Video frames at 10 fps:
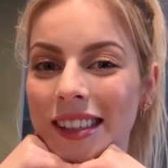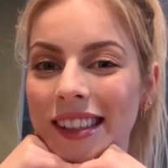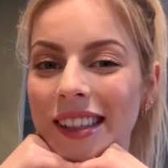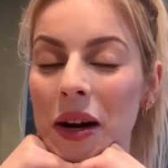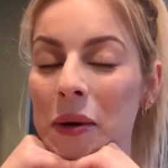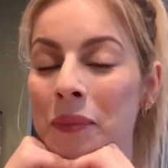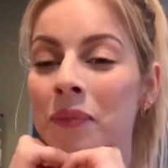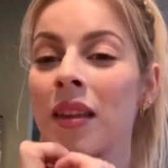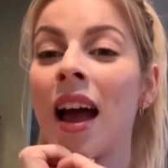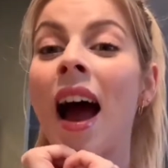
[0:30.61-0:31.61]
So
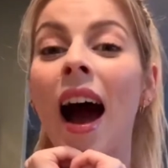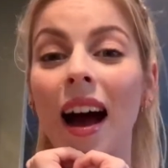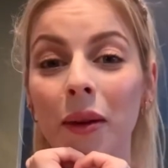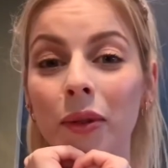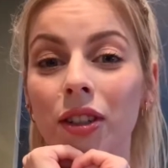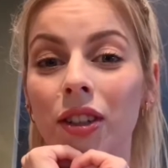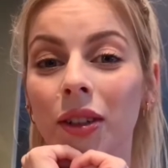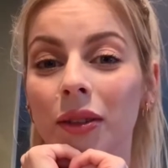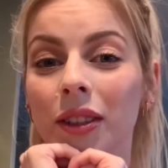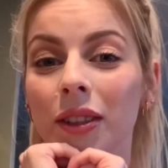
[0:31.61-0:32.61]
I will
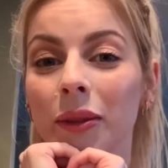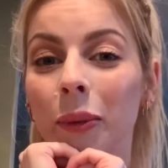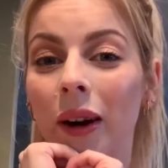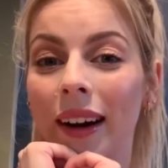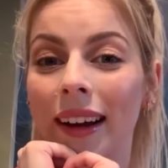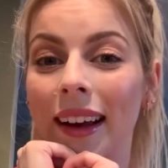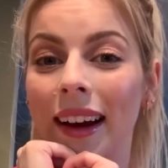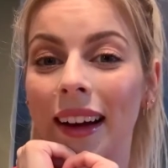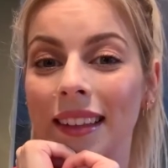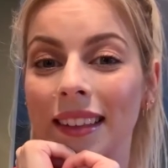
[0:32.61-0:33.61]
show you what I
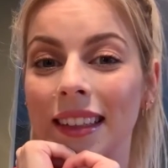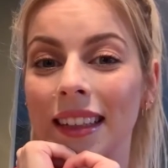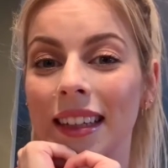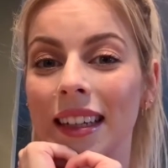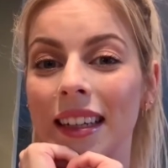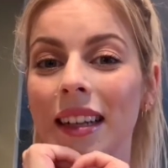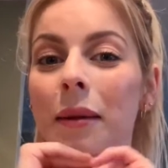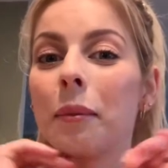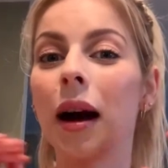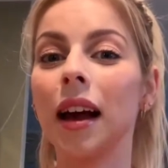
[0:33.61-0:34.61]
got in
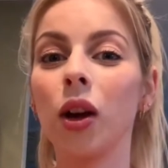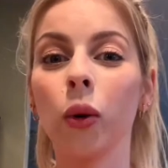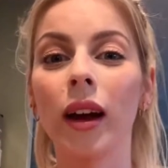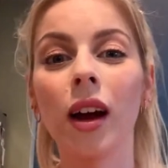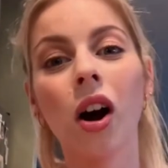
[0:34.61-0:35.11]
my quick